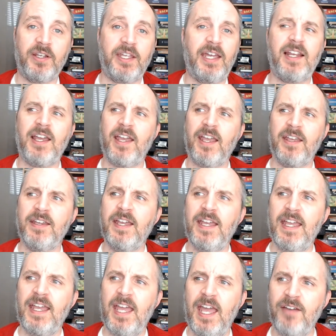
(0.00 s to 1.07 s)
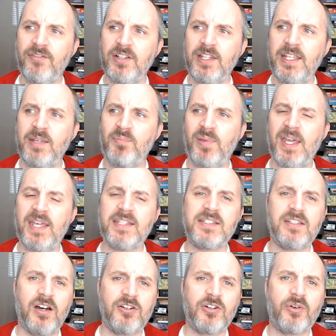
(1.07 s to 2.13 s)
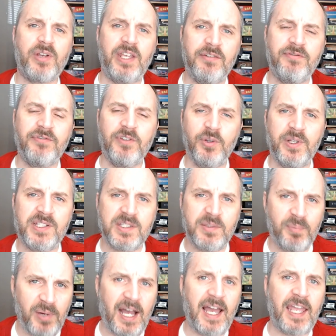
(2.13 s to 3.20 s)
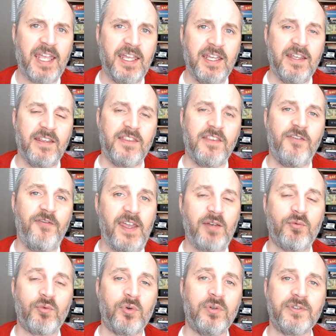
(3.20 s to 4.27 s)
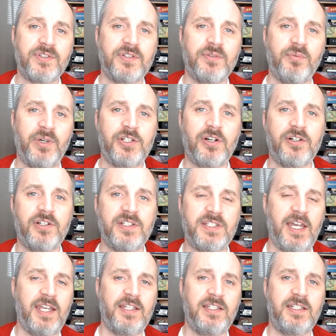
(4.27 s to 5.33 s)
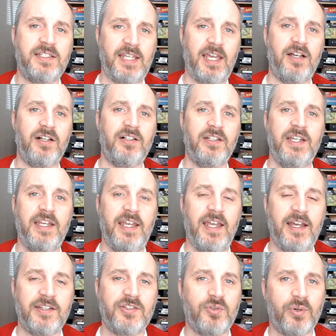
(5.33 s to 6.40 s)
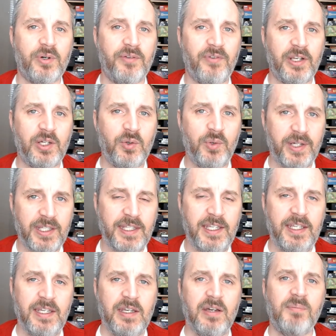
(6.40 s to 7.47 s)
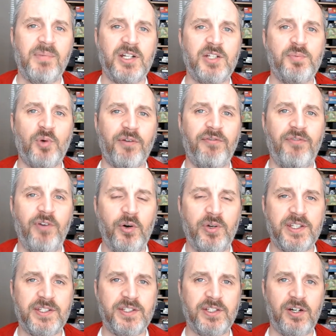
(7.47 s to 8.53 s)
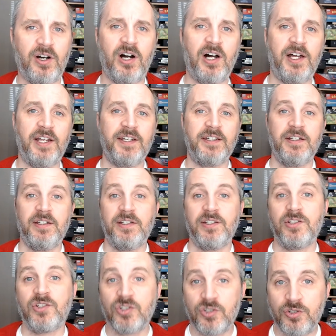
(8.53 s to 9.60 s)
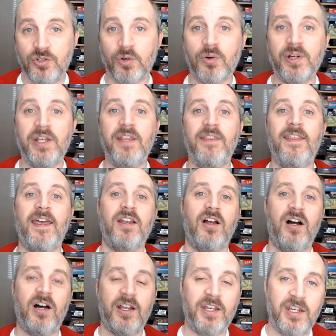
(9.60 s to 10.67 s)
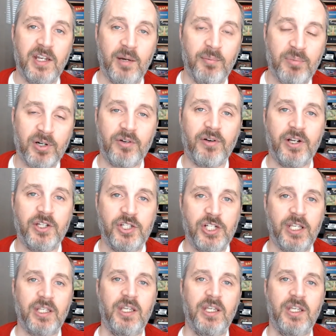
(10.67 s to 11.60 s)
Kind of heavily based on or influenced by the Fate rules, which are designed to tell a story very quickly, much more focused on story than on number crunching.